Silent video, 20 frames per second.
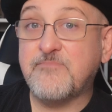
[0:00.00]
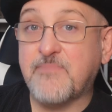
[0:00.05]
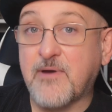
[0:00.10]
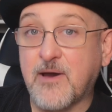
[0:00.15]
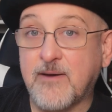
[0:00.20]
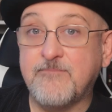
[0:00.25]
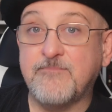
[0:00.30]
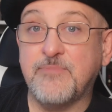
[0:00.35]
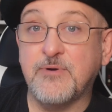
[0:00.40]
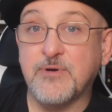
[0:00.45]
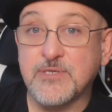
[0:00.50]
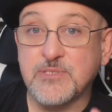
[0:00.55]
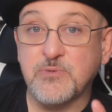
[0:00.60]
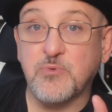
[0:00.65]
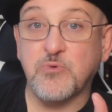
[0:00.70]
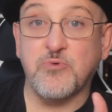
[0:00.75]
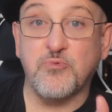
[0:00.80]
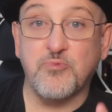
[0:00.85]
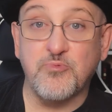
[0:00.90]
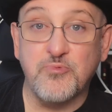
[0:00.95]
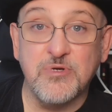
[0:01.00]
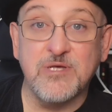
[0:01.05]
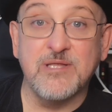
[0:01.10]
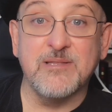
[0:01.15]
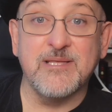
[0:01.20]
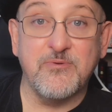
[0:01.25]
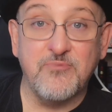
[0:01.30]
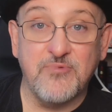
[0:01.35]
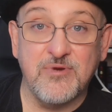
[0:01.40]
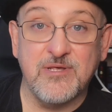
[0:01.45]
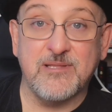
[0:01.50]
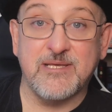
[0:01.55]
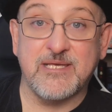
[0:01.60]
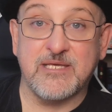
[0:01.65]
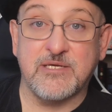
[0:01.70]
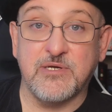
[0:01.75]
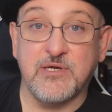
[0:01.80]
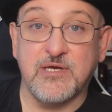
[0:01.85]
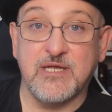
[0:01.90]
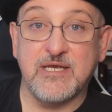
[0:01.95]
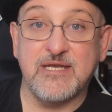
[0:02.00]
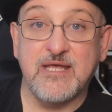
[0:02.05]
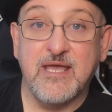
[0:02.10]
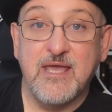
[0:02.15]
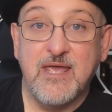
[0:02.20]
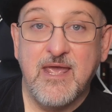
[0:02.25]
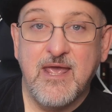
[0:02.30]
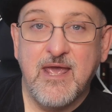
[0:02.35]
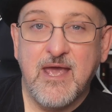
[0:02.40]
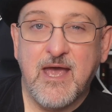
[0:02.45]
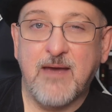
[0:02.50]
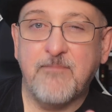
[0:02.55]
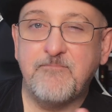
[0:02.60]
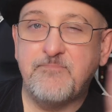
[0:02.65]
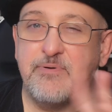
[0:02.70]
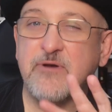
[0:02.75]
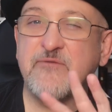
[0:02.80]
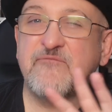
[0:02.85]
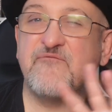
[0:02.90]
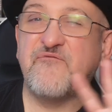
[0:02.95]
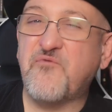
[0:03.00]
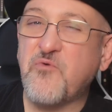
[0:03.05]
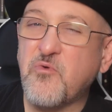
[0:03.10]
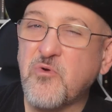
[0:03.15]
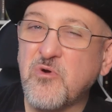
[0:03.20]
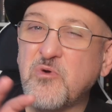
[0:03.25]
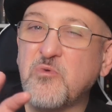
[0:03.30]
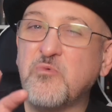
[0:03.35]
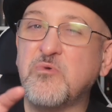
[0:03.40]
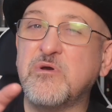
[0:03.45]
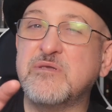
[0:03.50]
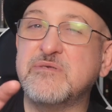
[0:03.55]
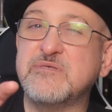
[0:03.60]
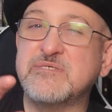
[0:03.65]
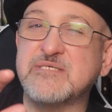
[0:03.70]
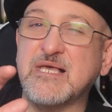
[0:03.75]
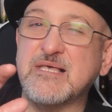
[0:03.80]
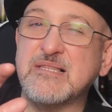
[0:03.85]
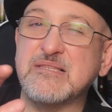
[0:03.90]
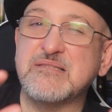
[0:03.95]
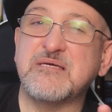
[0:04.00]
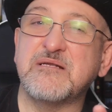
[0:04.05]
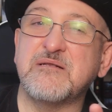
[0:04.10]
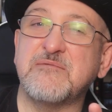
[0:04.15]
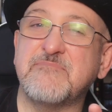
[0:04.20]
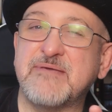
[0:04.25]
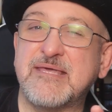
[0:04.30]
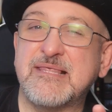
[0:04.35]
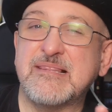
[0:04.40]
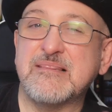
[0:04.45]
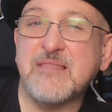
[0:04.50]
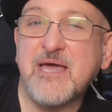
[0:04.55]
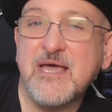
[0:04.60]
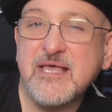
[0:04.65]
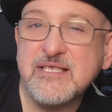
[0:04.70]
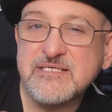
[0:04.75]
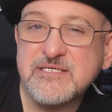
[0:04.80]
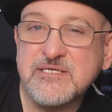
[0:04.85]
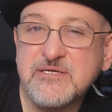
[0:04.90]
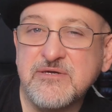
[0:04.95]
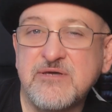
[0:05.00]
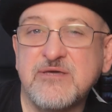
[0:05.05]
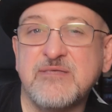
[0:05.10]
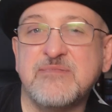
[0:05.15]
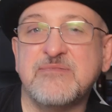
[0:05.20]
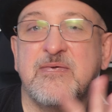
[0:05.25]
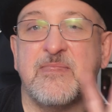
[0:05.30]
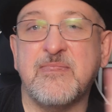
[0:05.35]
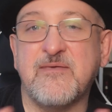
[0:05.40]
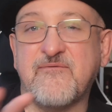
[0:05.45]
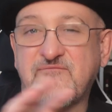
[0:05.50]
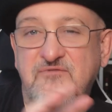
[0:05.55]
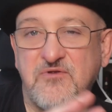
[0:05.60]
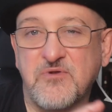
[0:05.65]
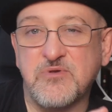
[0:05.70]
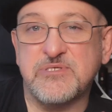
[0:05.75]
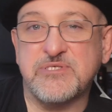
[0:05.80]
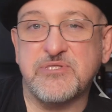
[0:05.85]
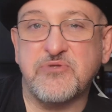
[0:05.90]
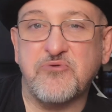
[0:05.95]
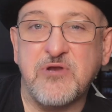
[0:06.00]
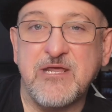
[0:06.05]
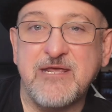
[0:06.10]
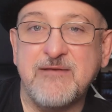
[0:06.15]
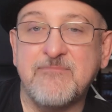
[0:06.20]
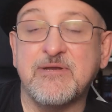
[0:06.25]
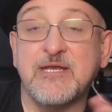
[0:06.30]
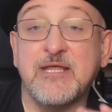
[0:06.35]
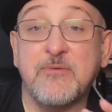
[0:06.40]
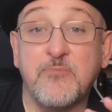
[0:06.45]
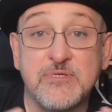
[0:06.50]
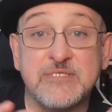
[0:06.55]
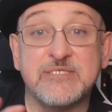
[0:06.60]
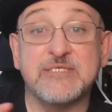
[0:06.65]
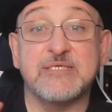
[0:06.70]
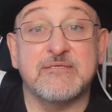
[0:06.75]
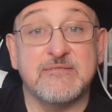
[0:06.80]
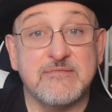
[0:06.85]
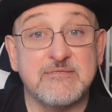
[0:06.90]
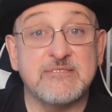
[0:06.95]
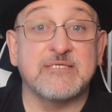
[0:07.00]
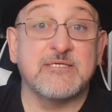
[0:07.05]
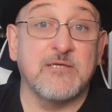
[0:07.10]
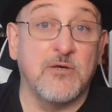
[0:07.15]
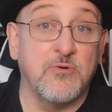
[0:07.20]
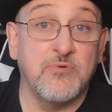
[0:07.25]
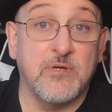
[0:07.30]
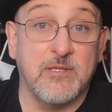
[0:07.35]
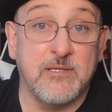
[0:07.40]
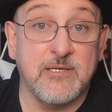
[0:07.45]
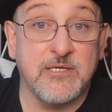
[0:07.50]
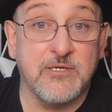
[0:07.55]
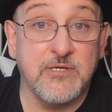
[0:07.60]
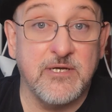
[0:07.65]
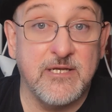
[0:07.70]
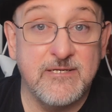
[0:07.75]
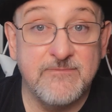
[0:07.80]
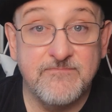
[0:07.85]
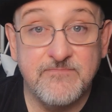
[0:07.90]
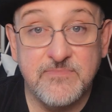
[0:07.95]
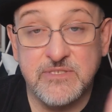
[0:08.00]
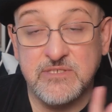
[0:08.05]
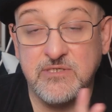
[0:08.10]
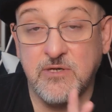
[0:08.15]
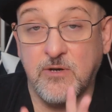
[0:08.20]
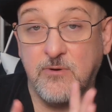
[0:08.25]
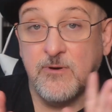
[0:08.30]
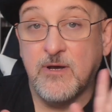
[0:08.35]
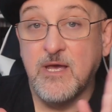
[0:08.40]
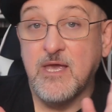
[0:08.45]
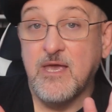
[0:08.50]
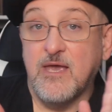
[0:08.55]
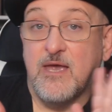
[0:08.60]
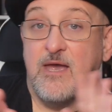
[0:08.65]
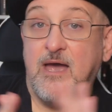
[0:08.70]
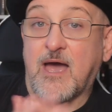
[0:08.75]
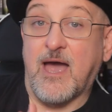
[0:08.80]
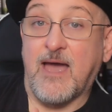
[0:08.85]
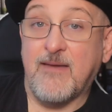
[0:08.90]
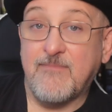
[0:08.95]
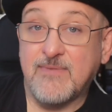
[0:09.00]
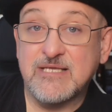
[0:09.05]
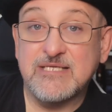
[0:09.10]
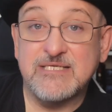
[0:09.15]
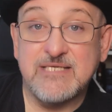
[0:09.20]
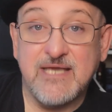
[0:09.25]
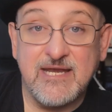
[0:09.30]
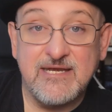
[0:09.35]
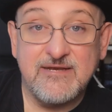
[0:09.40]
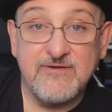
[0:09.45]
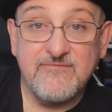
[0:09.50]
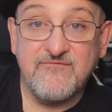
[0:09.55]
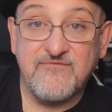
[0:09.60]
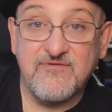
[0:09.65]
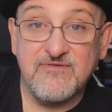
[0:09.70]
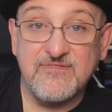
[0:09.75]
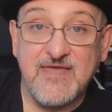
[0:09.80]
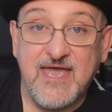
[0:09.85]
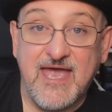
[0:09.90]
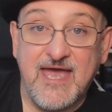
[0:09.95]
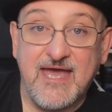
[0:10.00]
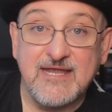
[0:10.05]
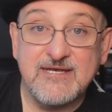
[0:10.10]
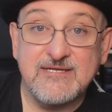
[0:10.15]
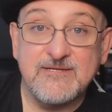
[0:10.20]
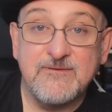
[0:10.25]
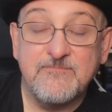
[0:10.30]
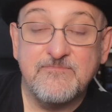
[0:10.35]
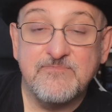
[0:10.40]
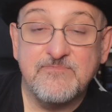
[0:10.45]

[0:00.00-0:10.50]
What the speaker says: Bob books were really, really good. Book 4 was a little bit less good than the first three, but it was still really good. So I'm excited for that.